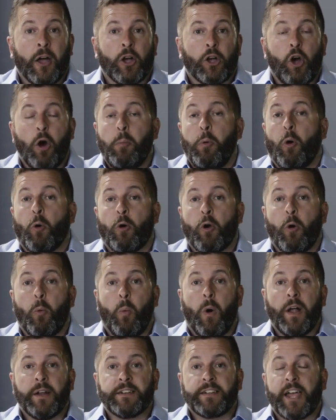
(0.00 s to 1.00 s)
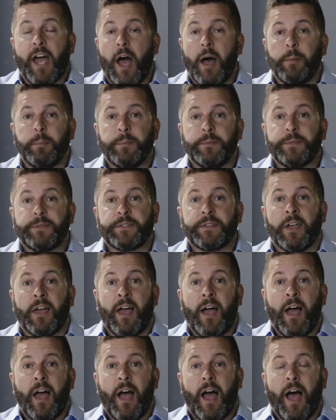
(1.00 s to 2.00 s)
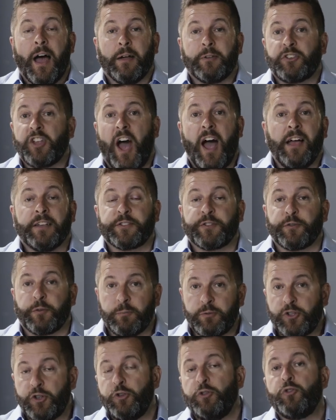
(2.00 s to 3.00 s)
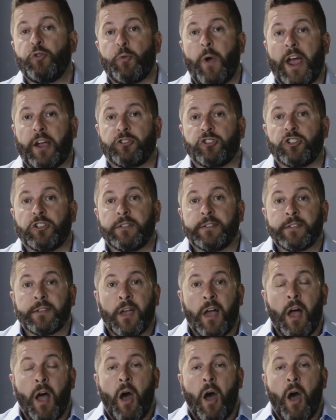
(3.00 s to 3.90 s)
Kobo Aura 1 comes to us from two directions.